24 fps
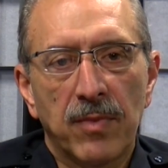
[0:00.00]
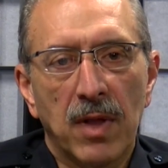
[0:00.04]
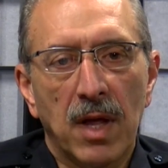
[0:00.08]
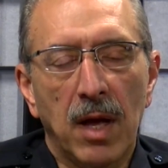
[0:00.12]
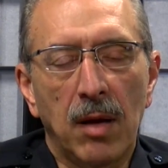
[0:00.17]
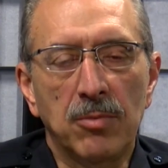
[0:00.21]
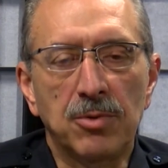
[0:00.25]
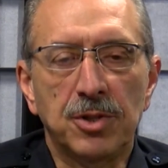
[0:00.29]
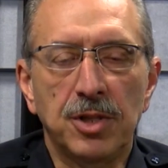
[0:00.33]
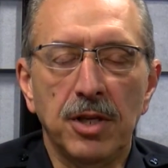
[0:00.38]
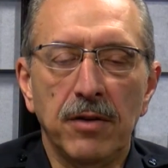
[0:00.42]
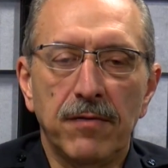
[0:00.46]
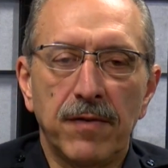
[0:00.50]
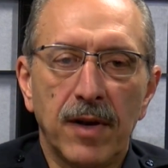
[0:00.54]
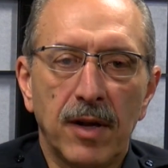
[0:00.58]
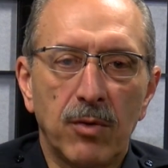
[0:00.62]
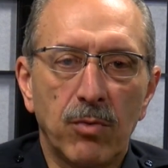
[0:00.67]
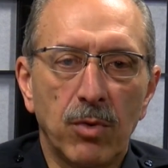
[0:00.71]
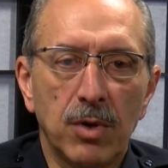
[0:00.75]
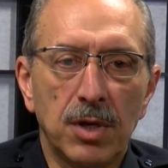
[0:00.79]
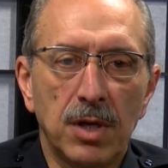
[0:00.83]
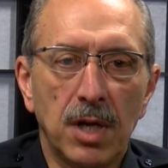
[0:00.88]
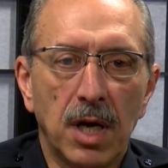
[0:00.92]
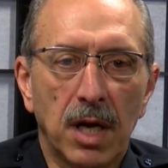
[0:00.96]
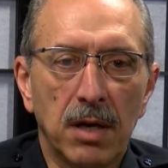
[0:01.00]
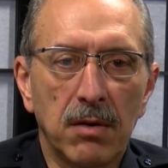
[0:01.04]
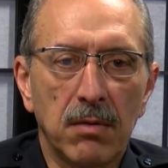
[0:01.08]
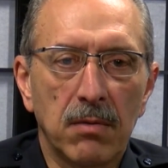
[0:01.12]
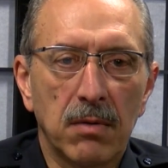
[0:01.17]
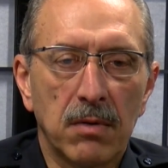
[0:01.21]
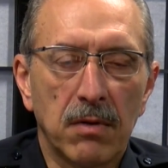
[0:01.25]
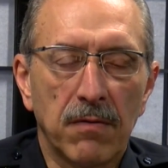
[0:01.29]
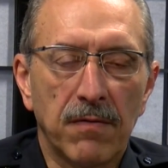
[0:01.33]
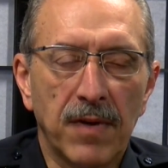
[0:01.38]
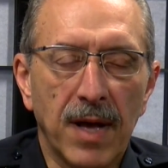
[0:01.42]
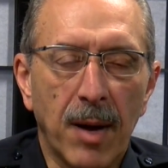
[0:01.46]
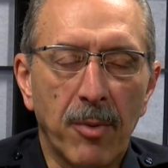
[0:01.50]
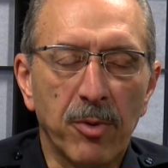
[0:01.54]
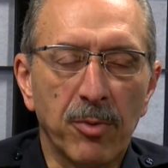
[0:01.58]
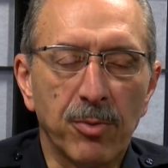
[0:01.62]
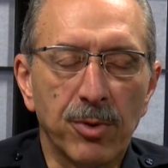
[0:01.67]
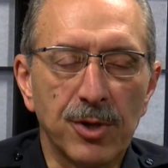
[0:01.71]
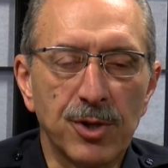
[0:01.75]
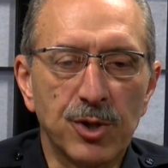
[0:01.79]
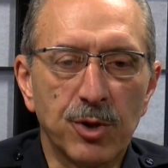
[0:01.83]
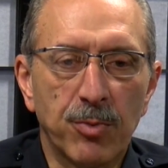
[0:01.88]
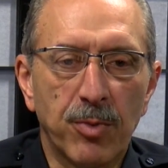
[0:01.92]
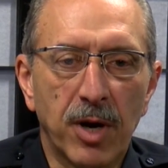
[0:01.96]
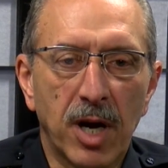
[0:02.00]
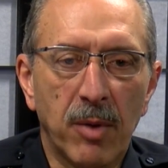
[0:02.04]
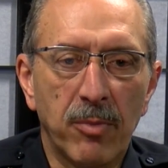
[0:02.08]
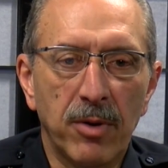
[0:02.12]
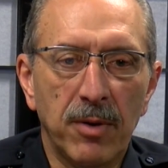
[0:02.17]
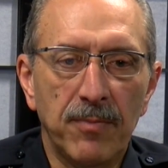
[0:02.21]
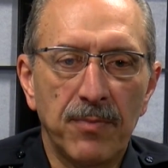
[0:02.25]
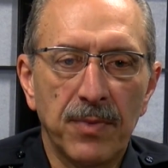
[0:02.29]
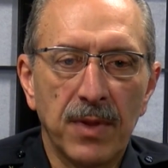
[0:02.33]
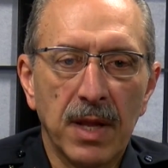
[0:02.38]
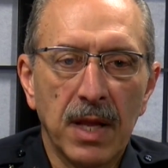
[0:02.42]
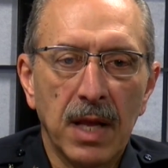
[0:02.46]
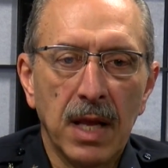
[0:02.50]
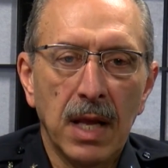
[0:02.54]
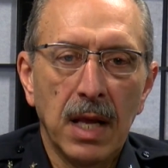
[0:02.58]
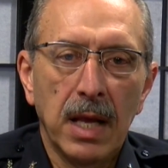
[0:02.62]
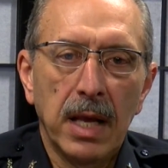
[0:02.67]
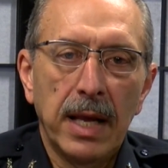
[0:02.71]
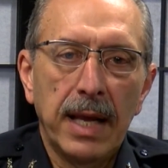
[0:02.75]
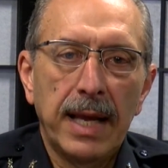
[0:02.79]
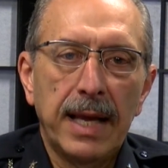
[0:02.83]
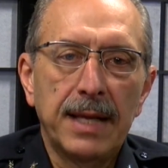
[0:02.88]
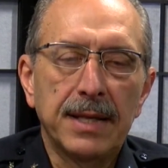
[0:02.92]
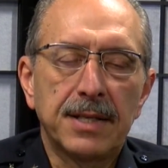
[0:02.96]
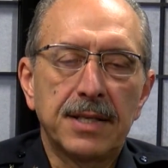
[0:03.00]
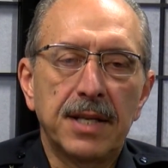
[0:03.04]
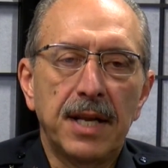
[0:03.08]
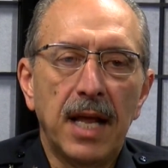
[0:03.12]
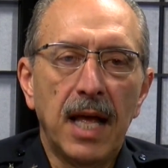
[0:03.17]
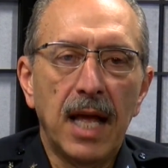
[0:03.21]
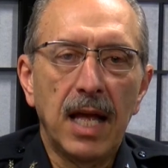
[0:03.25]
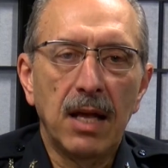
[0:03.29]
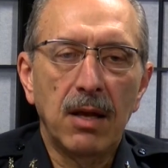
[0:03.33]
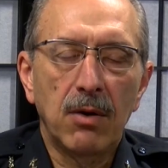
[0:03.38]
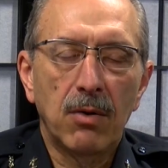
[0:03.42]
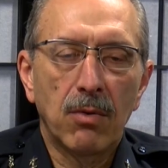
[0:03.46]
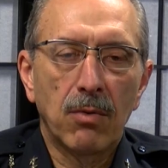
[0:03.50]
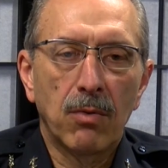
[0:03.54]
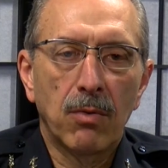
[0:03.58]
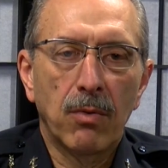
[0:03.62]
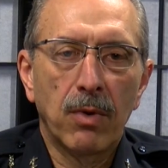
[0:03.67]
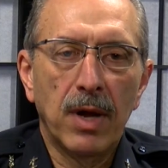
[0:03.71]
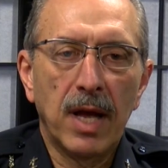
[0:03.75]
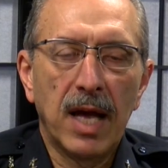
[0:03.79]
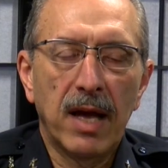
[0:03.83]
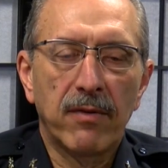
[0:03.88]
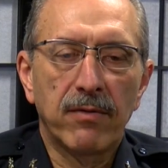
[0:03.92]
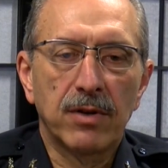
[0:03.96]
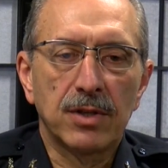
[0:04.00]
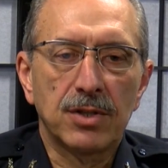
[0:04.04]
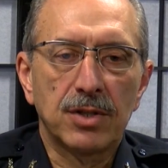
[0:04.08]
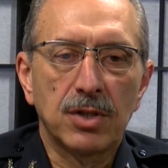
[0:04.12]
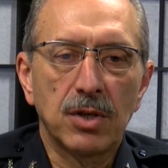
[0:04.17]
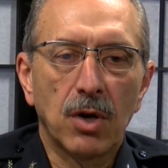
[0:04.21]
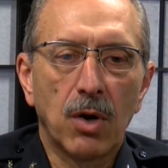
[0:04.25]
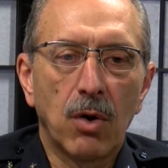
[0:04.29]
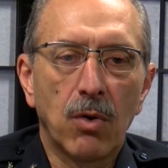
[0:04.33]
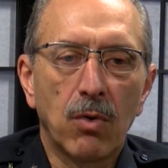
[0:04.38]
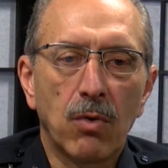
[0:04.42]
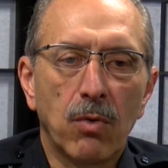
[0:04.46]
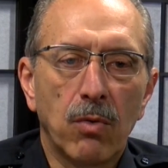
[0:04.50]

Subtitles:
I'm Chief Edward Dunn, the Falmouth Police Department, and today we have a show.